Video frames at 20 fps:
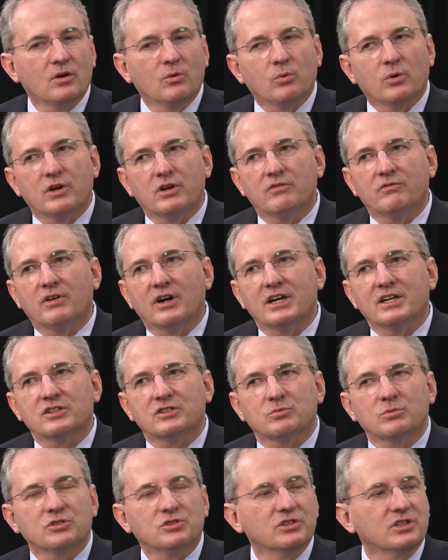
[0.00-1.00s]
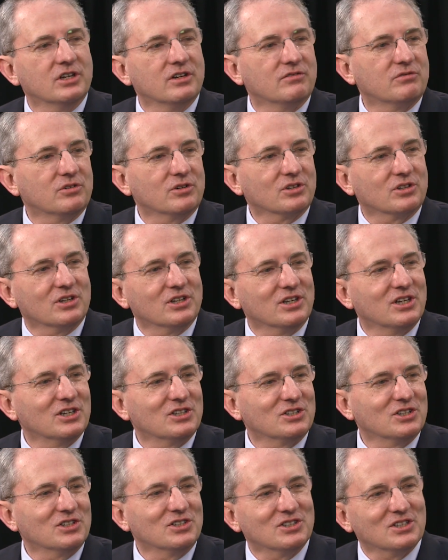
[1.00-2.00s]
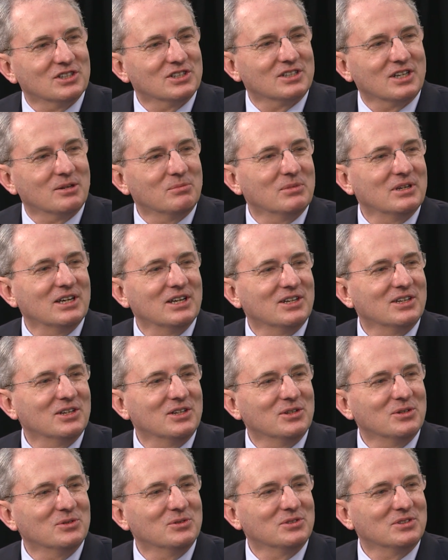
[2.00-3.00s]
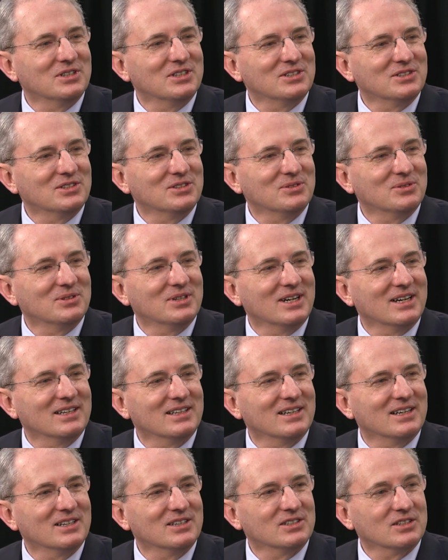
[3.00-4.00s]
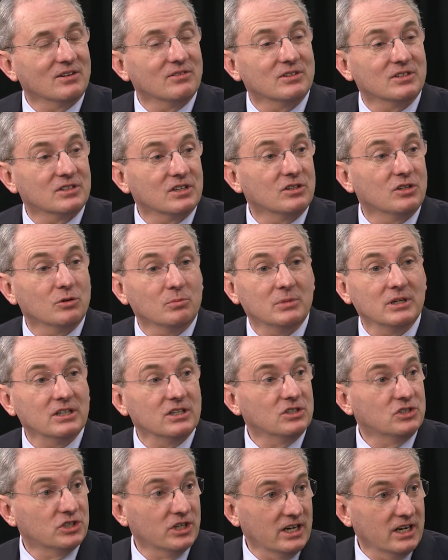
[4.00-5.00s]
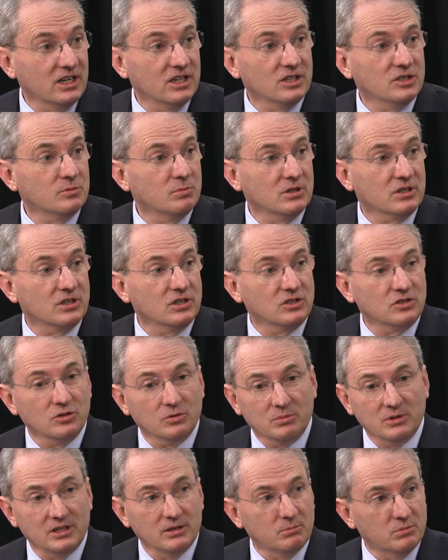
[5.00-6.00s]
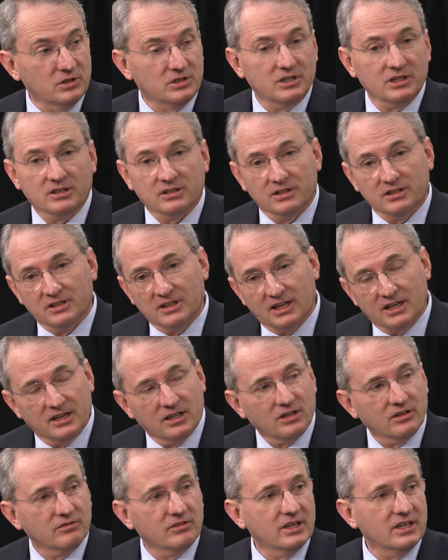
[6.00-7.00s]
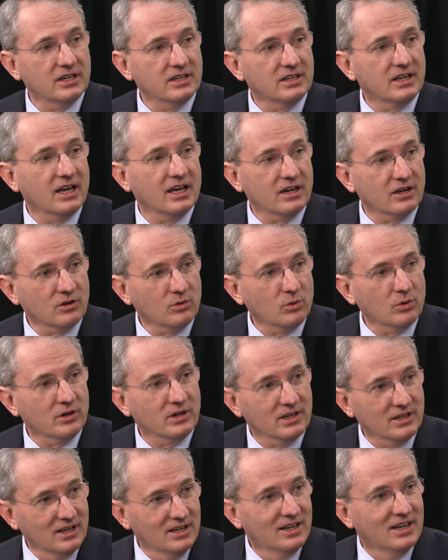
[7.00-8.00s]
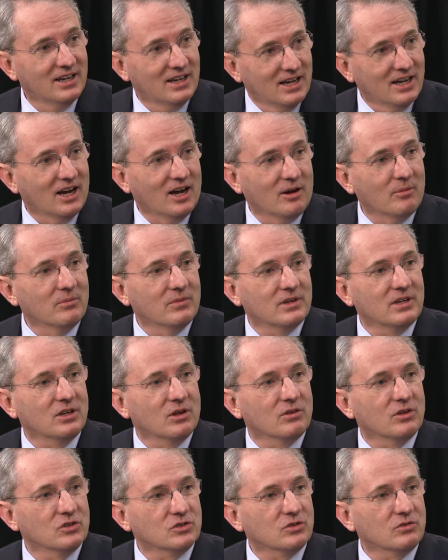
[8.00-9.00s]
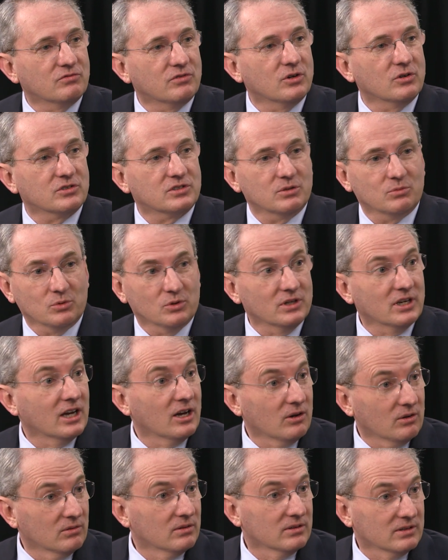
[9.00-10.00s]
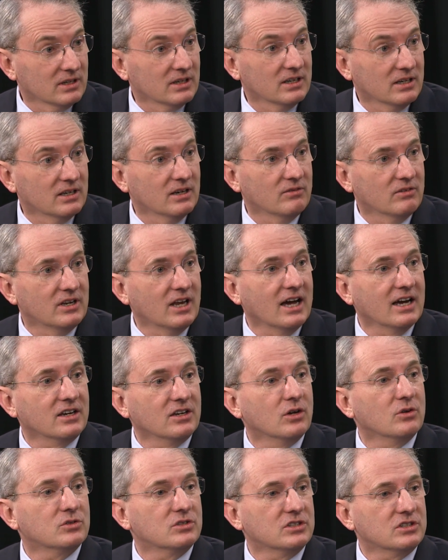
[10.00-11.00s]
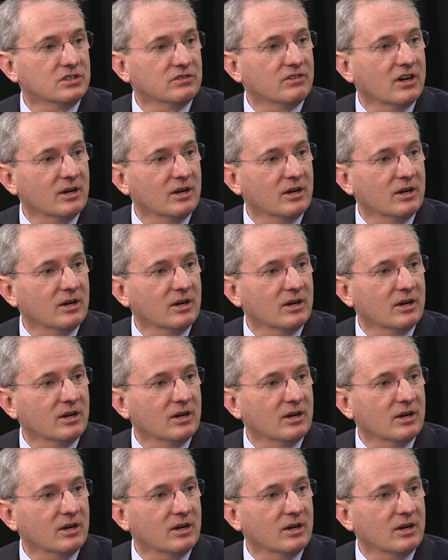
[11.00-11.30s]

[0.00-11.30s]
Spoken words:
What advice would you give for clinicians as they begin to use these new guidelines? Obviously, there'll be a change because they'll be particularly in that elevated category. You know, those are folks that will now give a diagnosis of